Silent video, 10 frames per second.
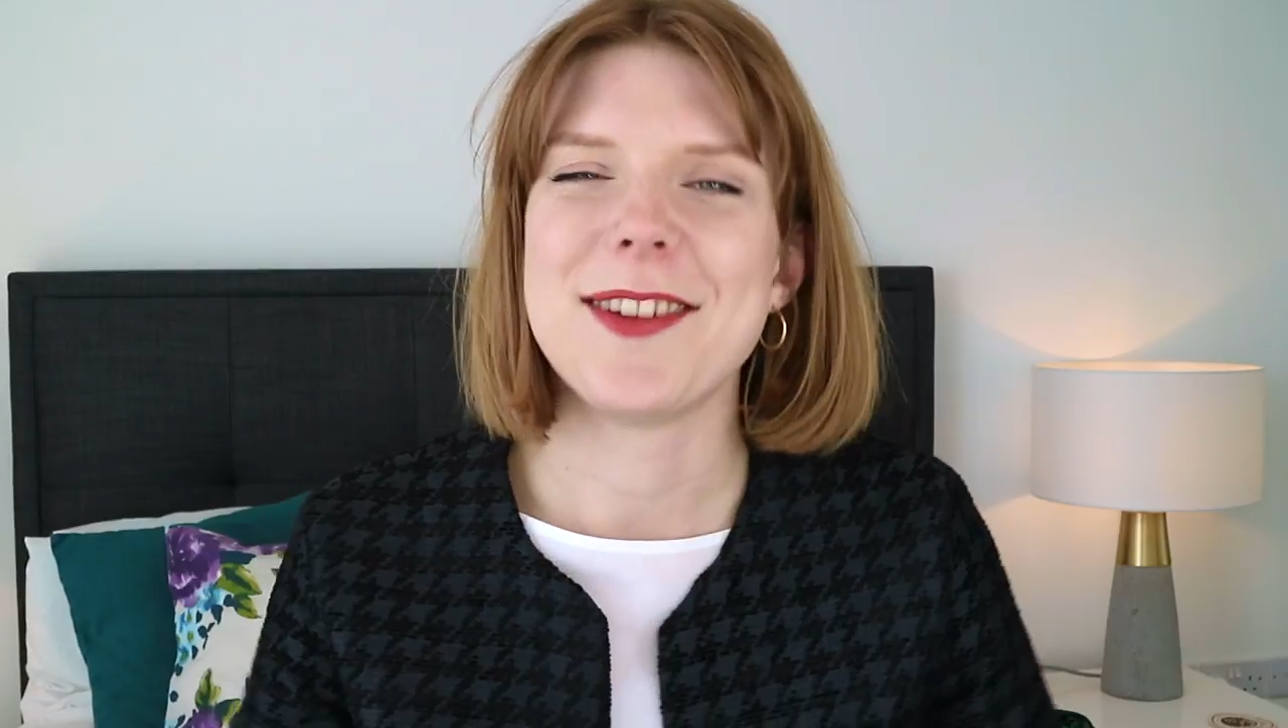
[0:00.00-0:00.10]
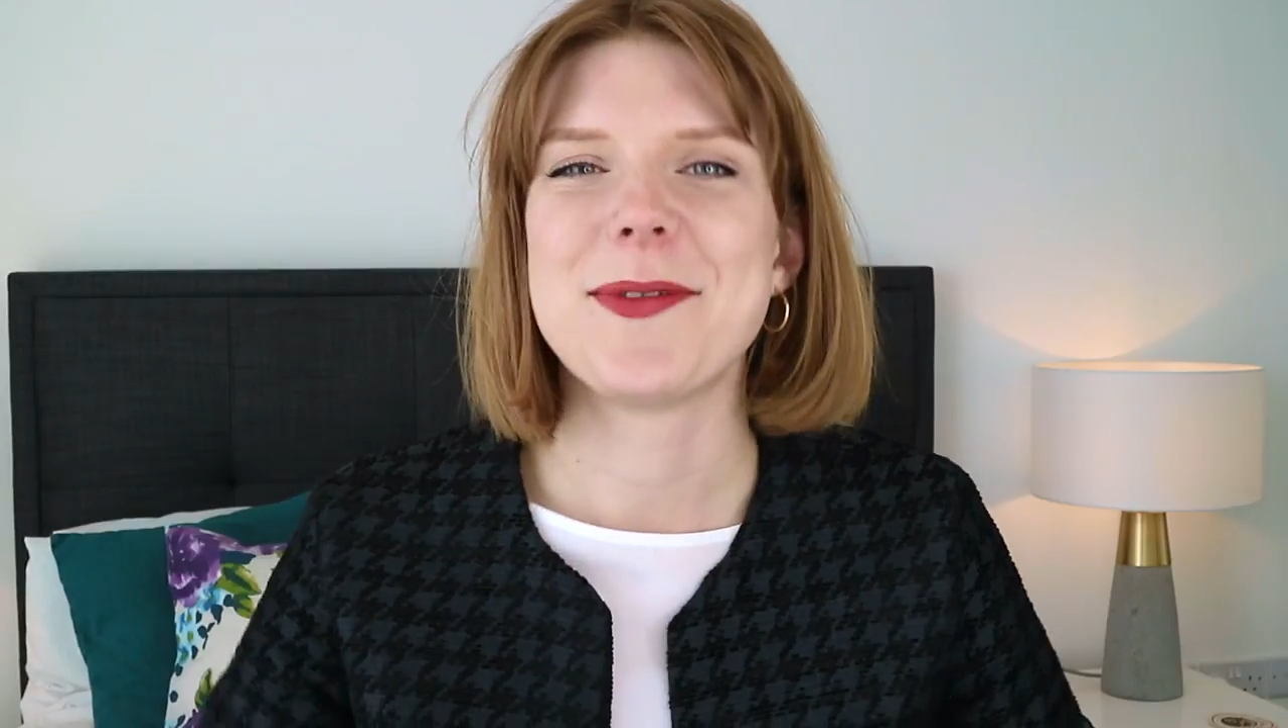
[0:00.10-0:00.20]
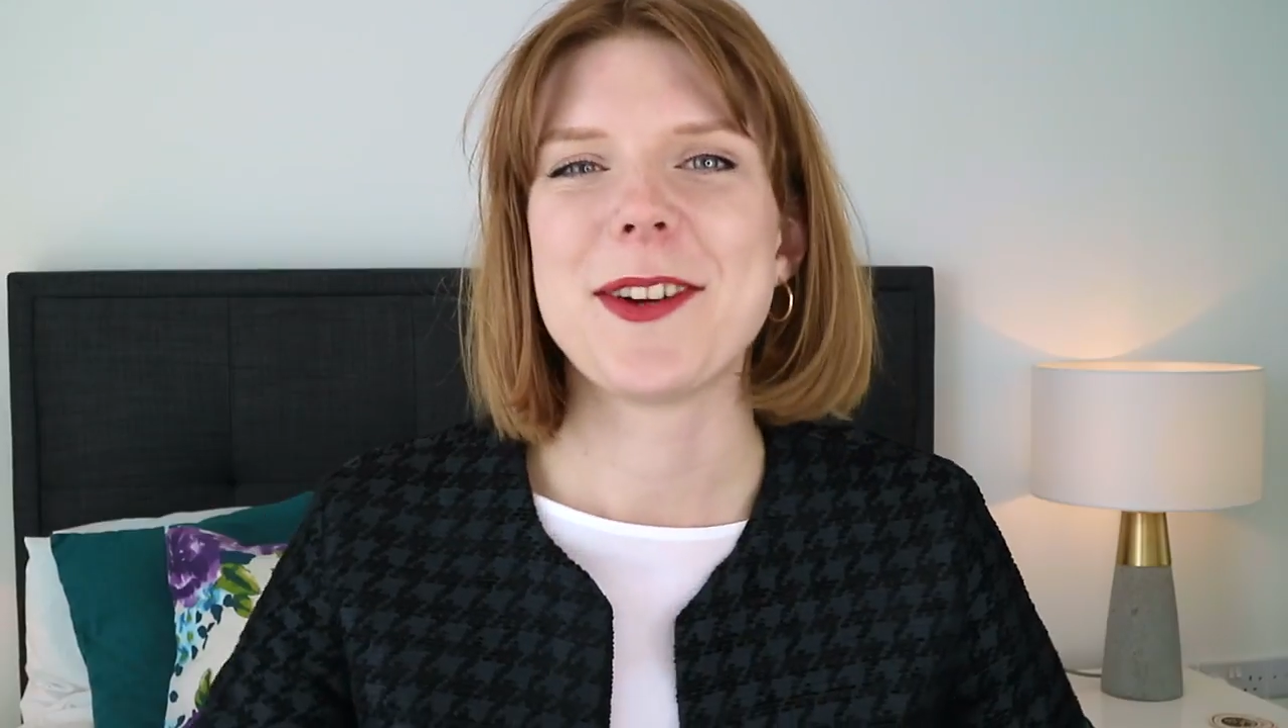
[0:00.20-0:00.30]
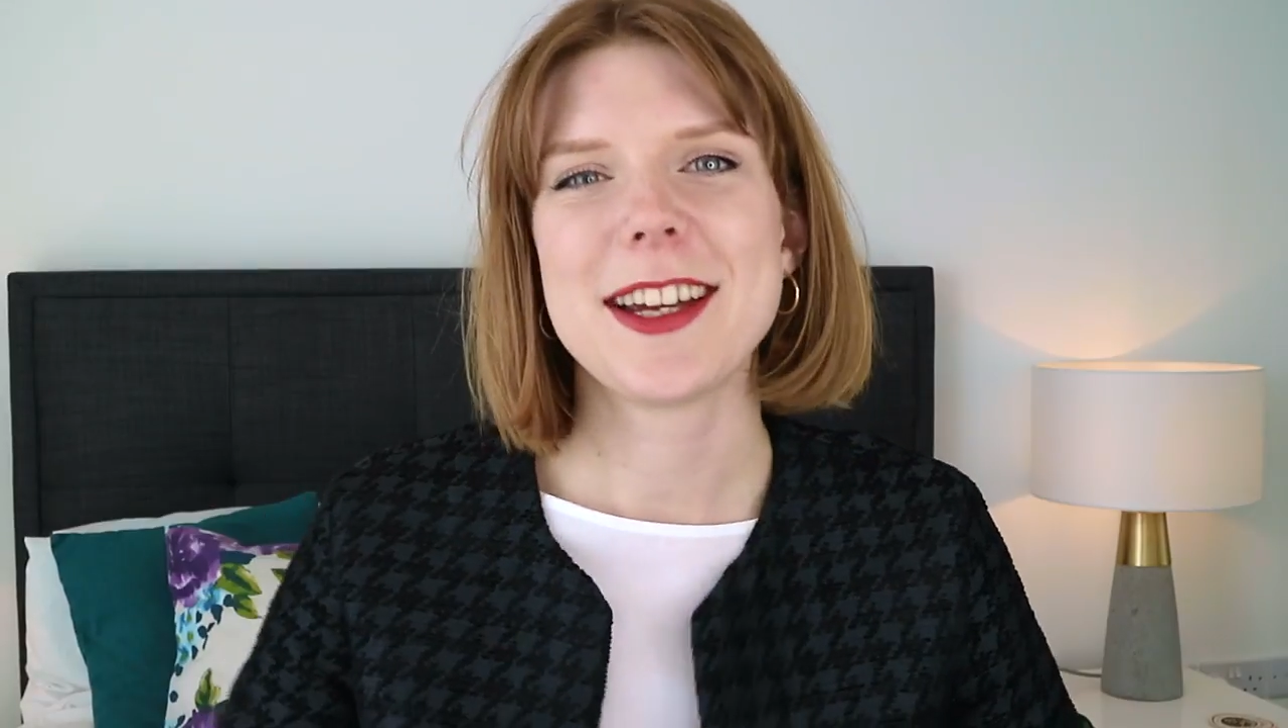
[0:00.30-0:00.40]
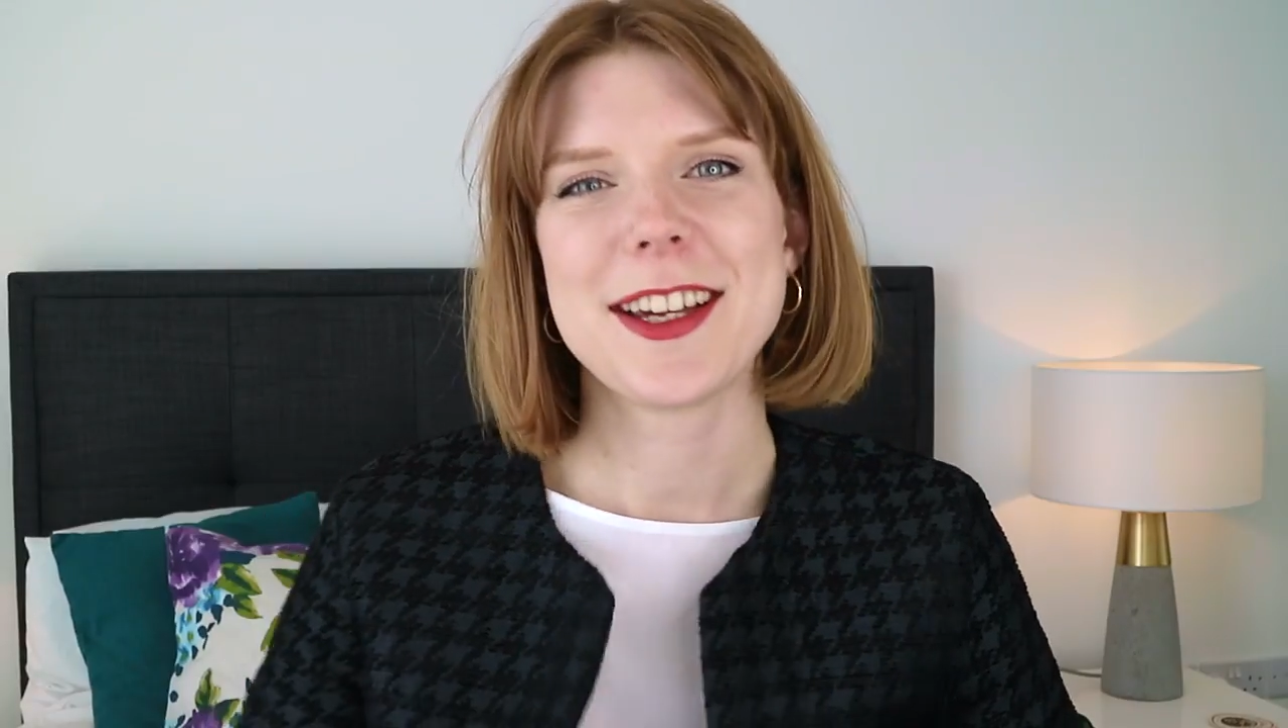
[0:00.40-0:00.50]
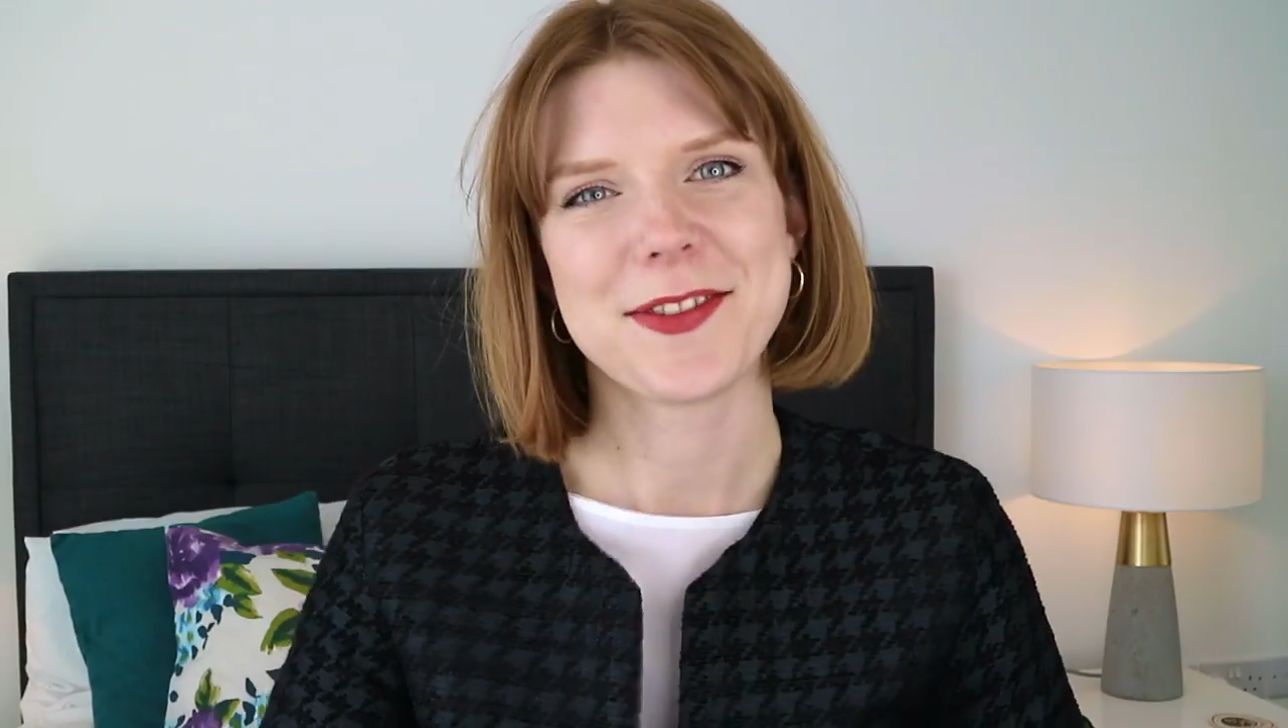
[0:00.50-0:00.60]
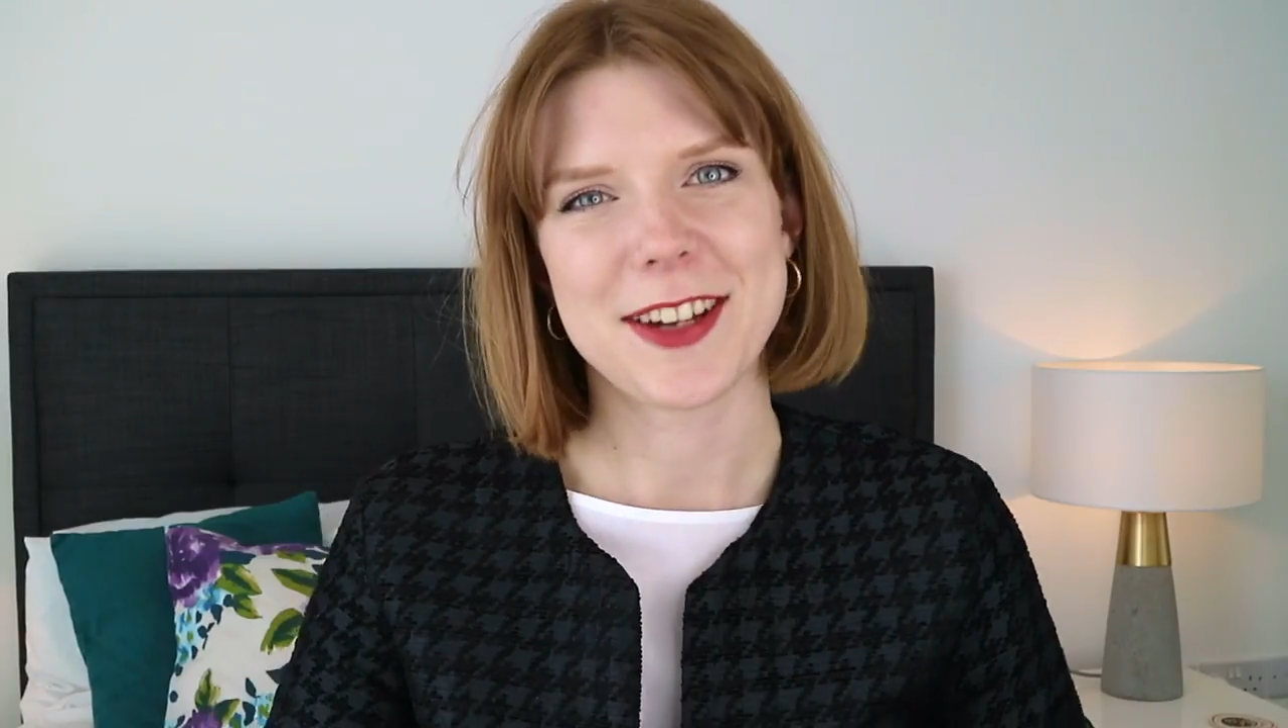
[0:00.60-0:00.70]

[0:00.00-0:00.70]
I'm wearing it